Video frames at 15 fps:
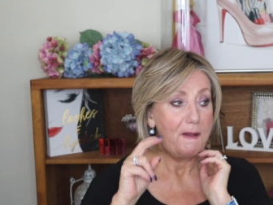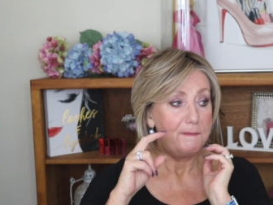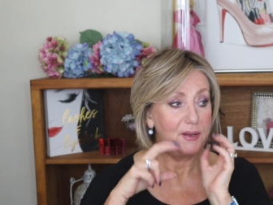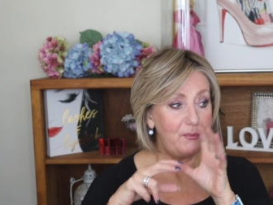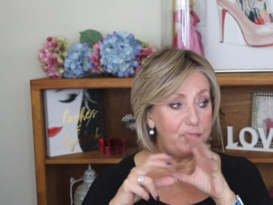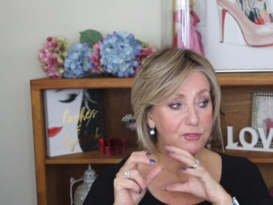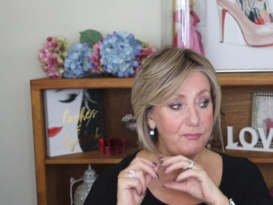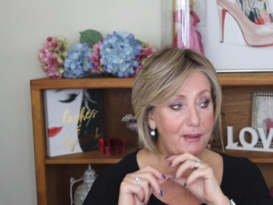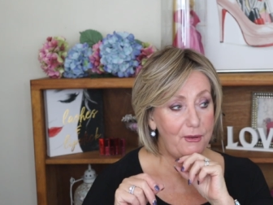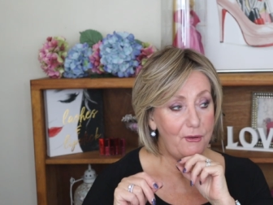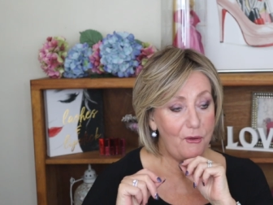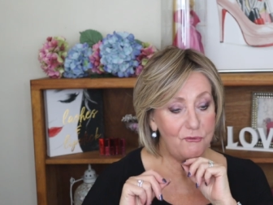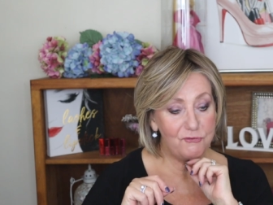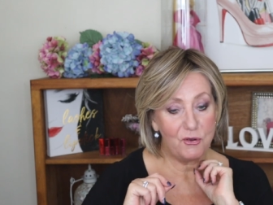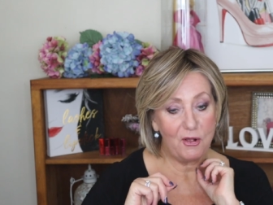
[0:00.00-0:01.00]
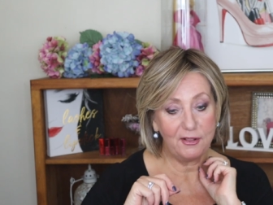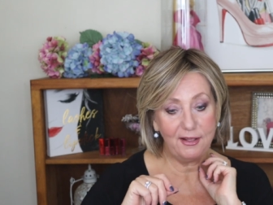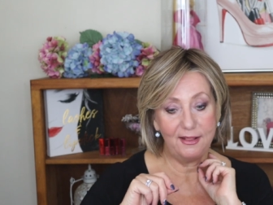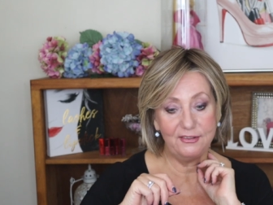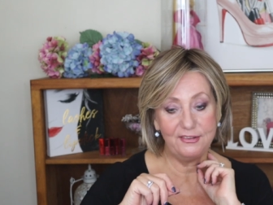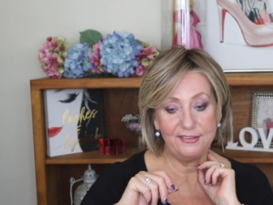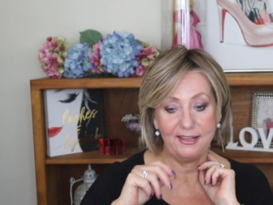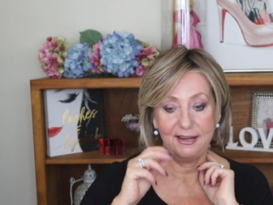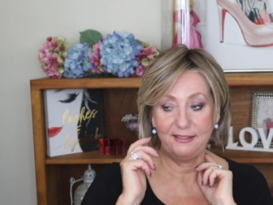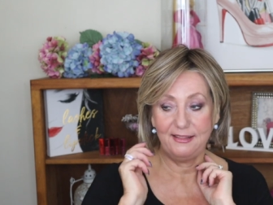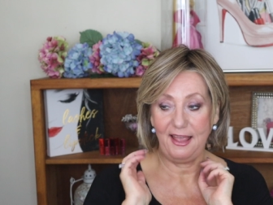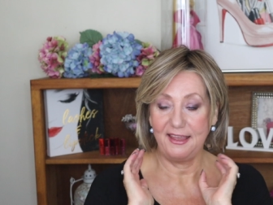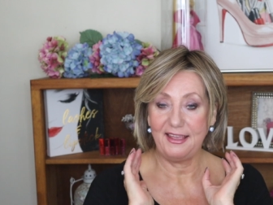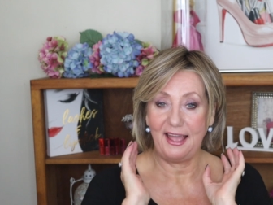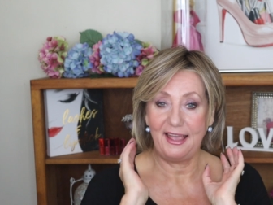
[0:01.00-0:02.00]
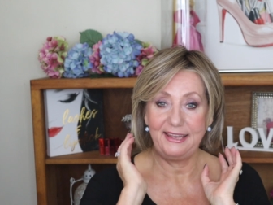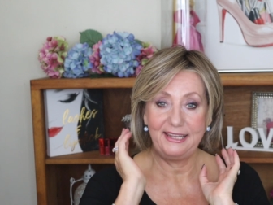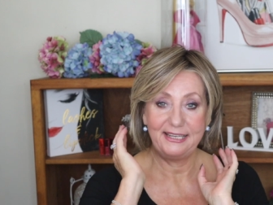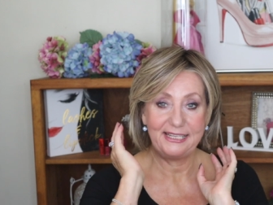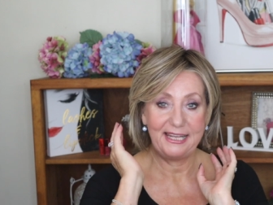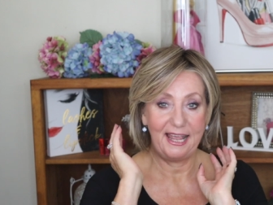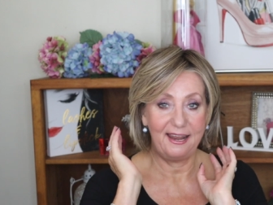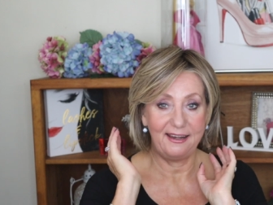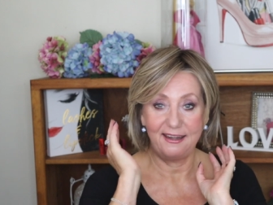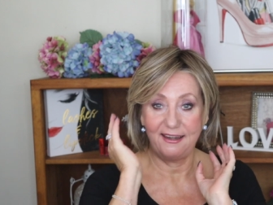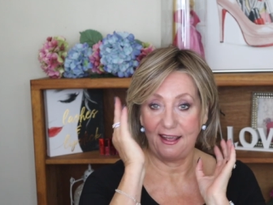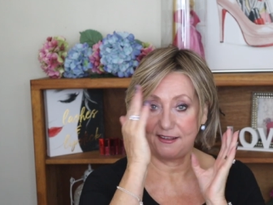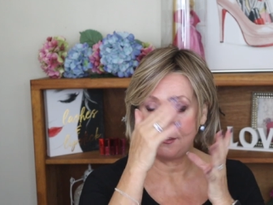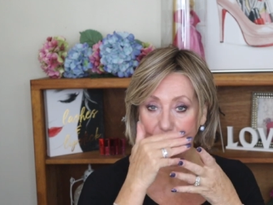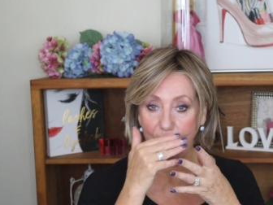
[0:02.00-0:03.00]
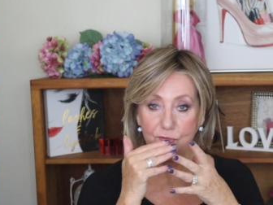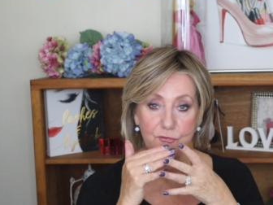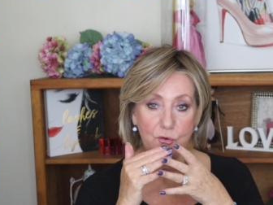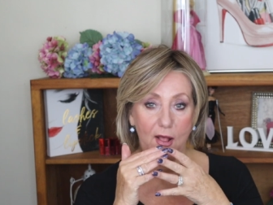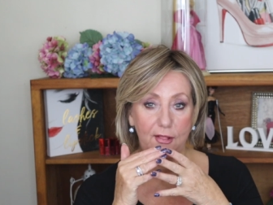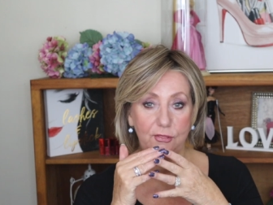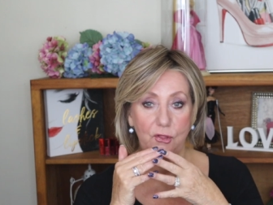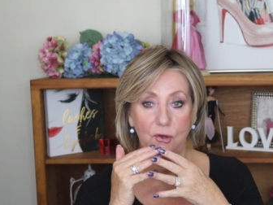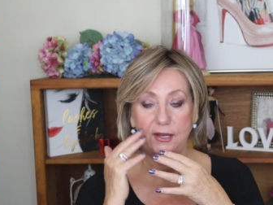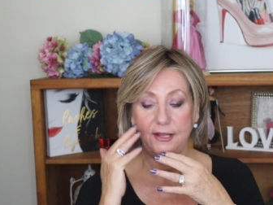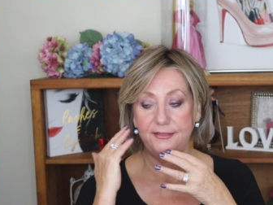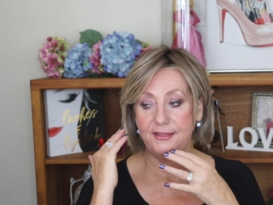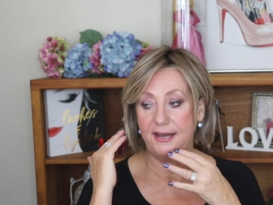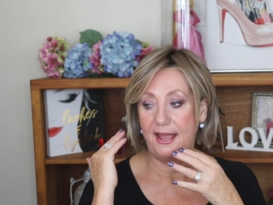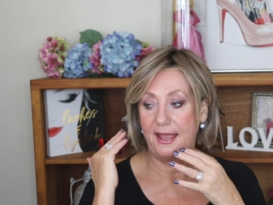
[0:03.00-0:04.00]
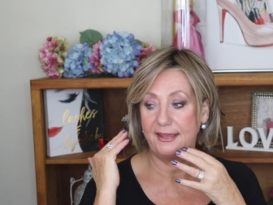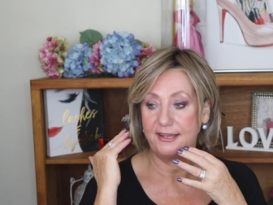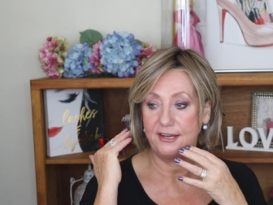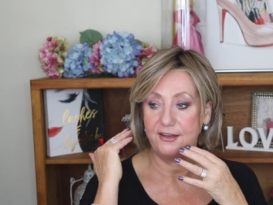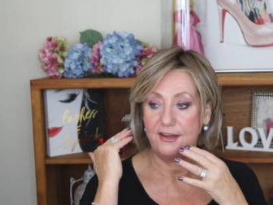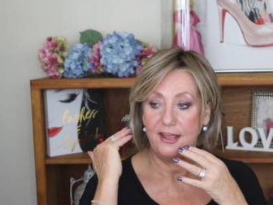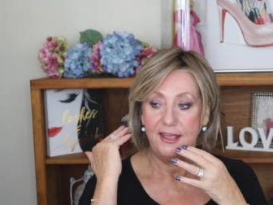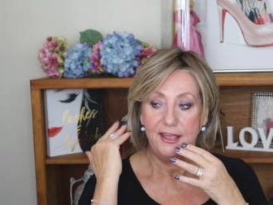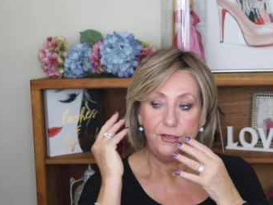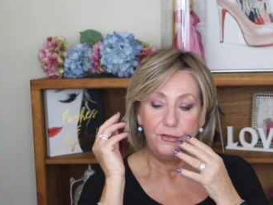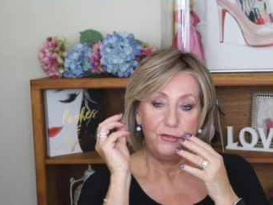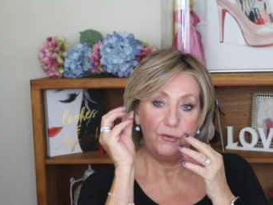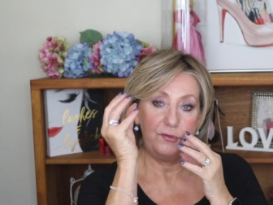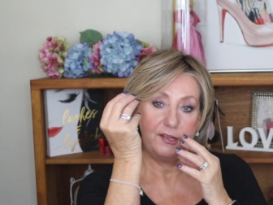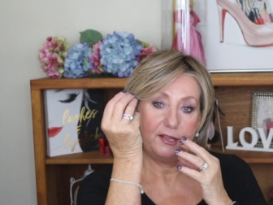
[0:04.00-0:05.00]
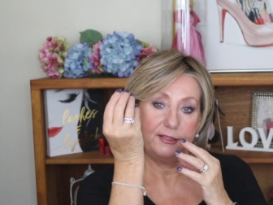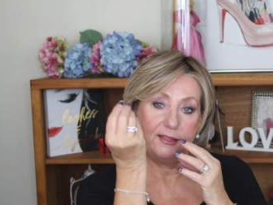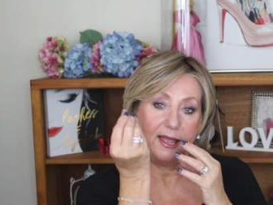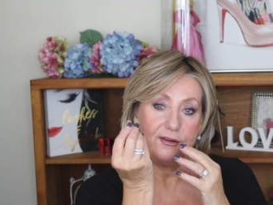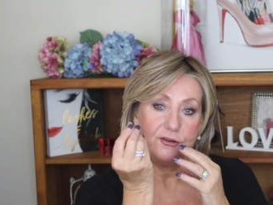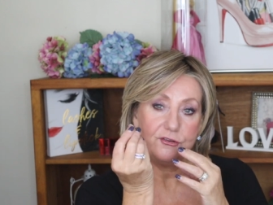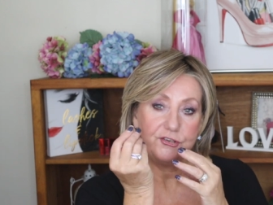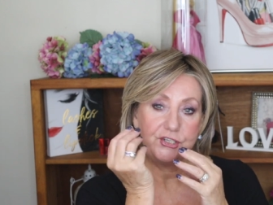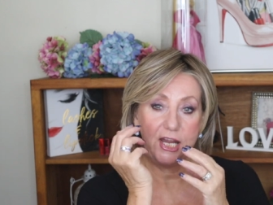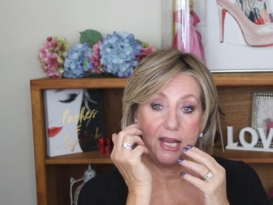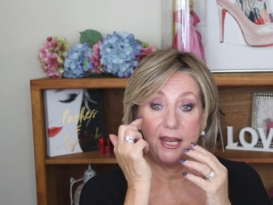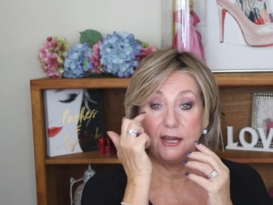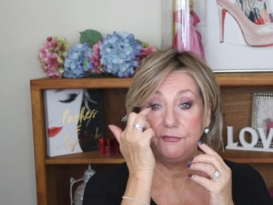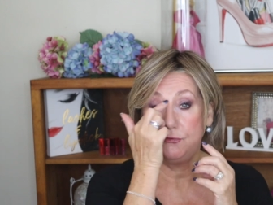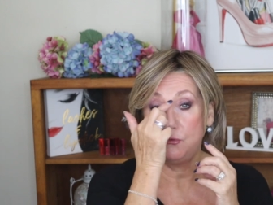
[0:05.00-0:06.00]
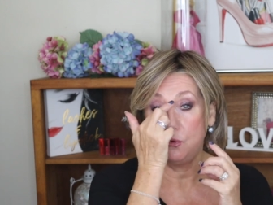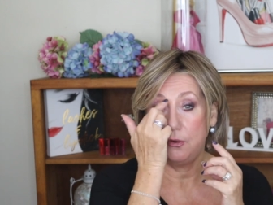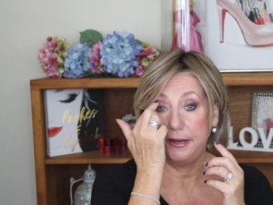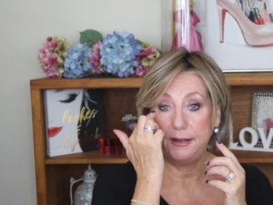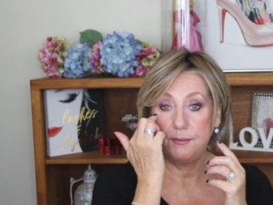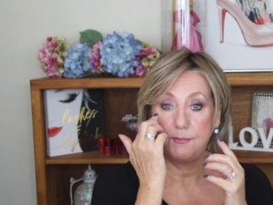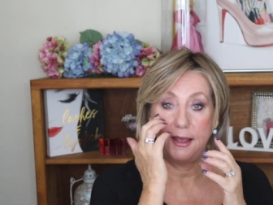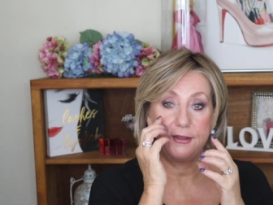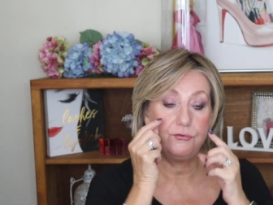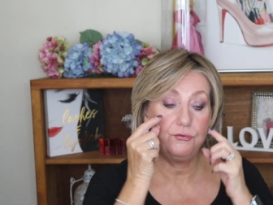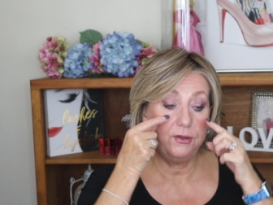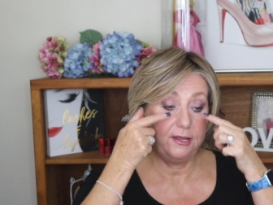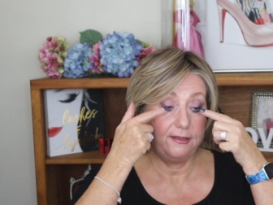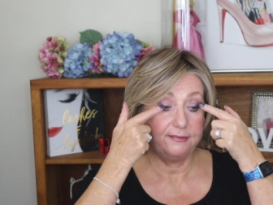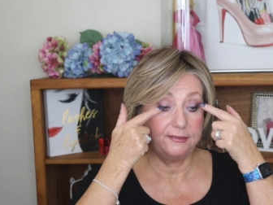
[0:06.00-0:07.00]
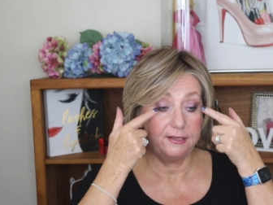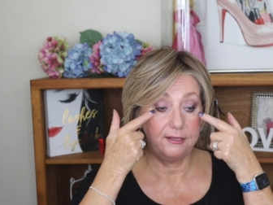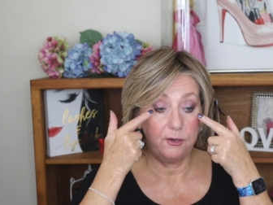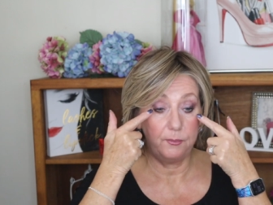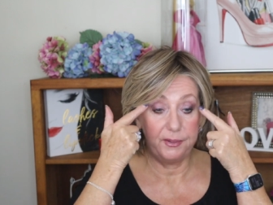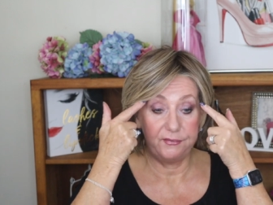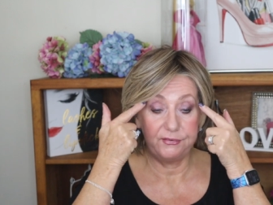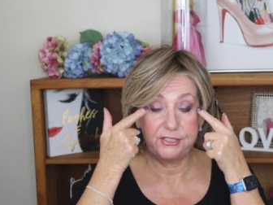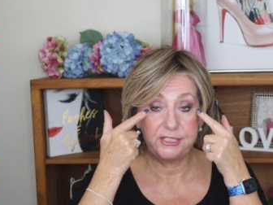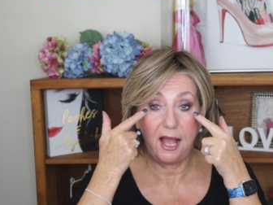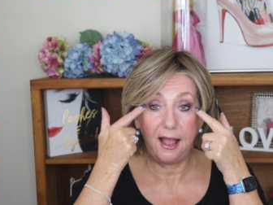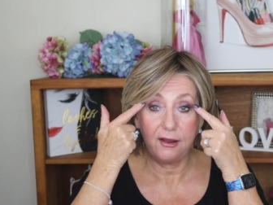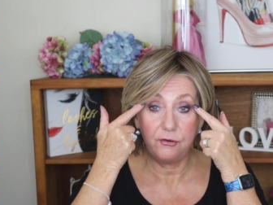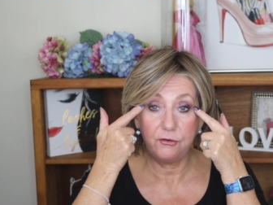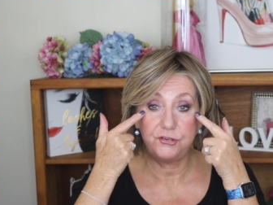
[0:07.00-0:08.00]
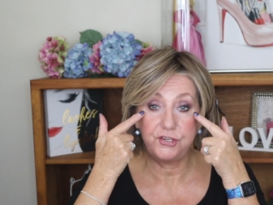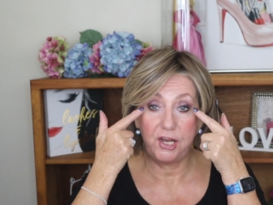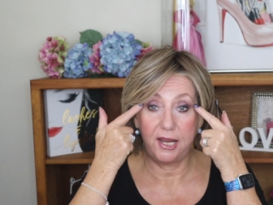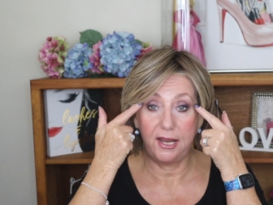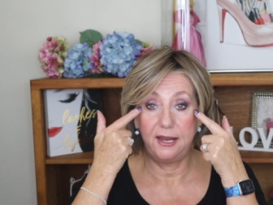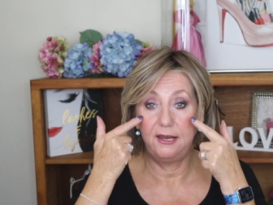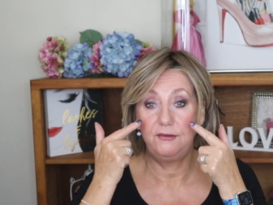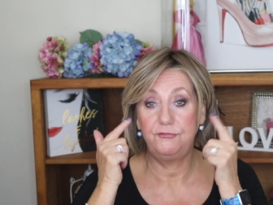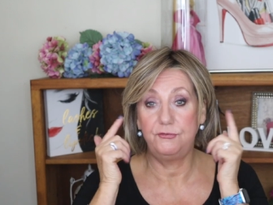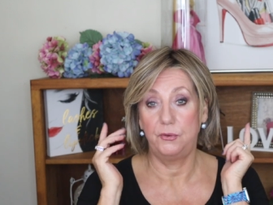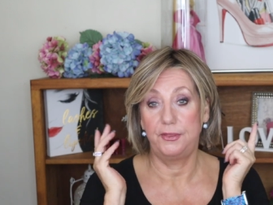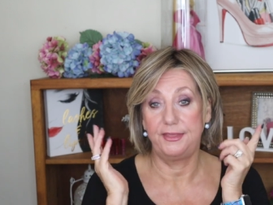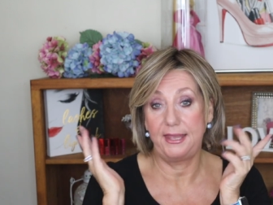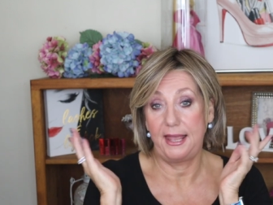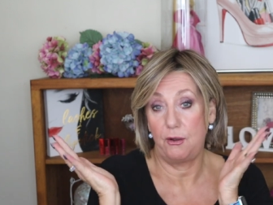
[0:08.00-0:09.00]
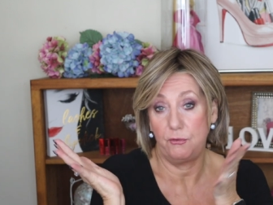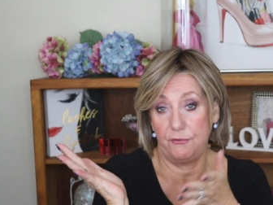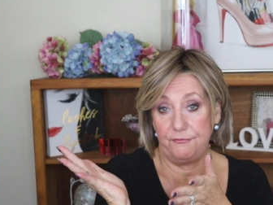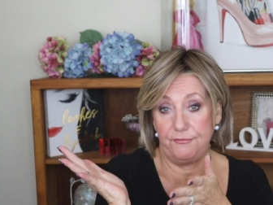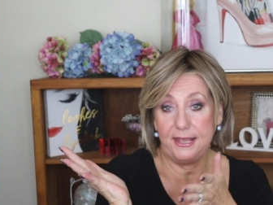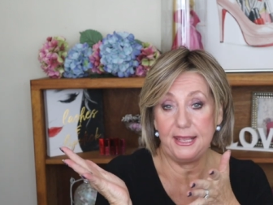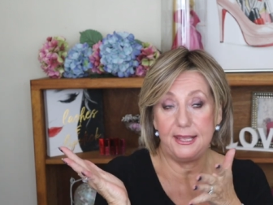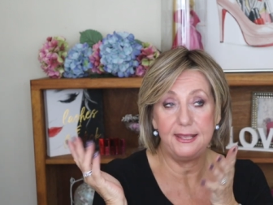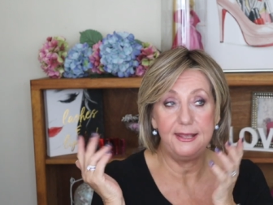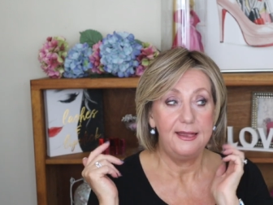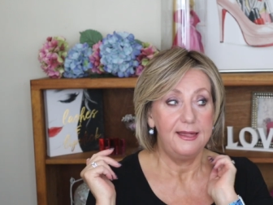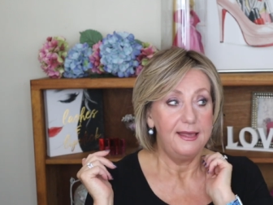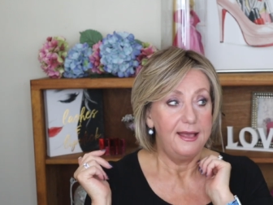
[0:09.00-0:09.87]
but with my overall colors that I like, I can get a nice overall look, and then I can use a lighter shade for in my crease, a little bit of a darker shade for the outer V,